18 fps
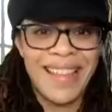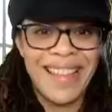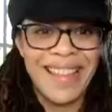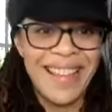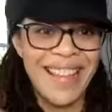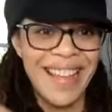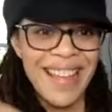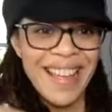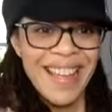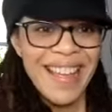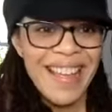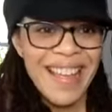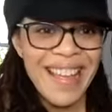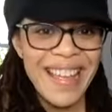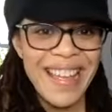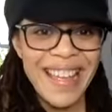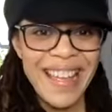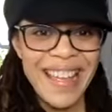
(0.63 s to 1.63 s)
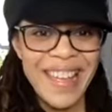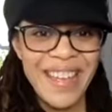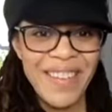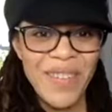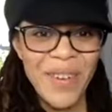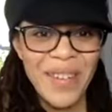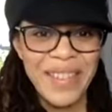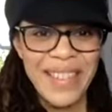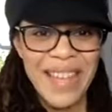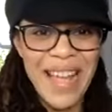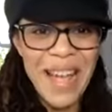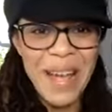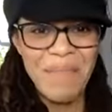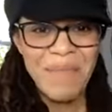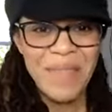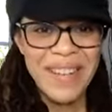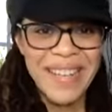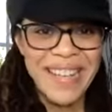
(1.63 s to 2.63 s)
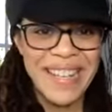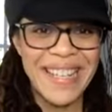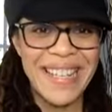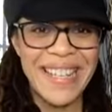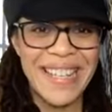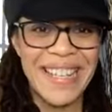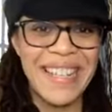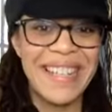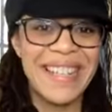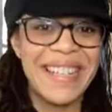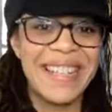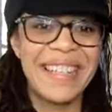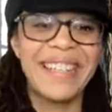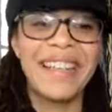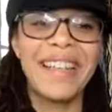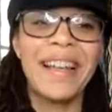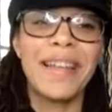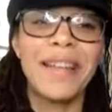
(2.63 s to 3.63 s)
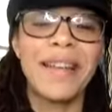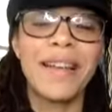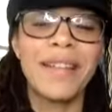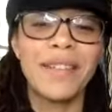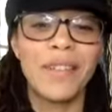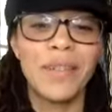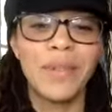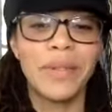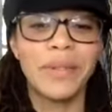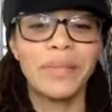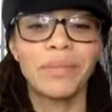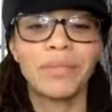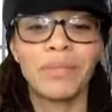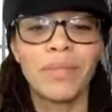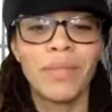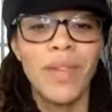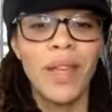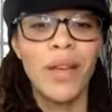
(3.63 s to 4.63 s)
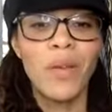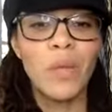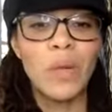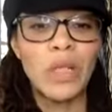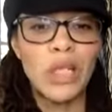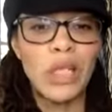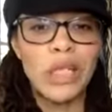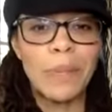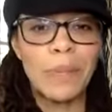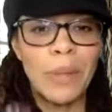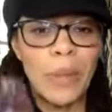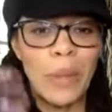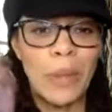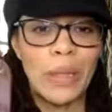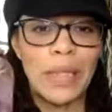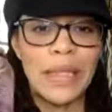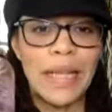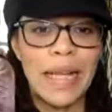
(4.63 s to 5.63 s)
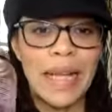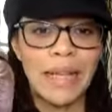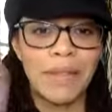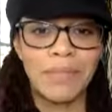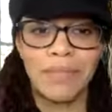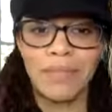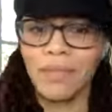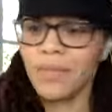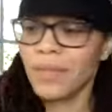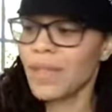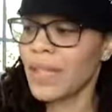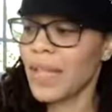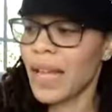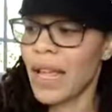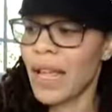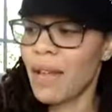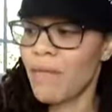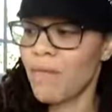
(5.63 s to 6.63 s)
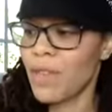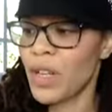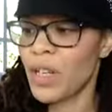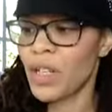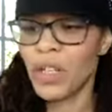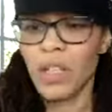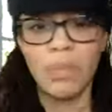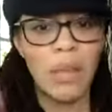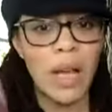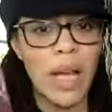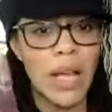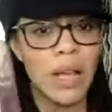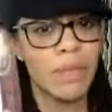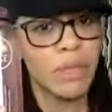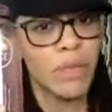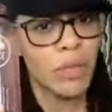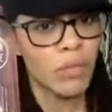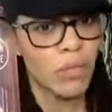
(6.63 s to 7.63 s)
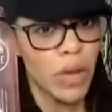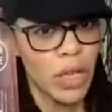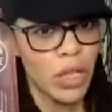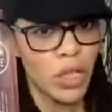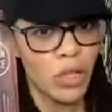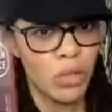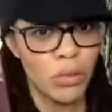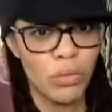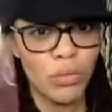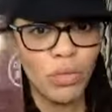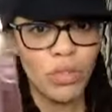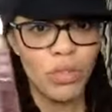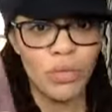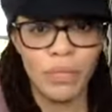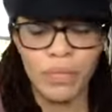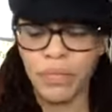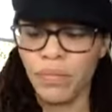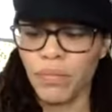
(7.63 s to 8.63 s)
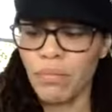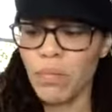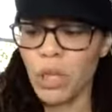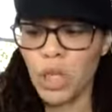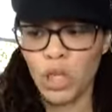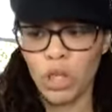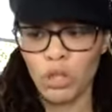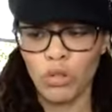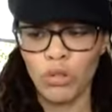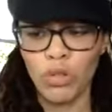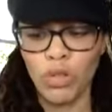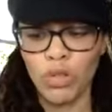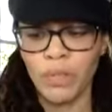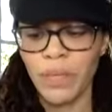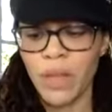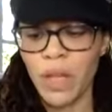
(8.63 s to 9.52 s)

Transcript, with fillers: Hey, what's happening? How you guys doing? What you sipping on today? Today I'm finishing my red juice, beet juice,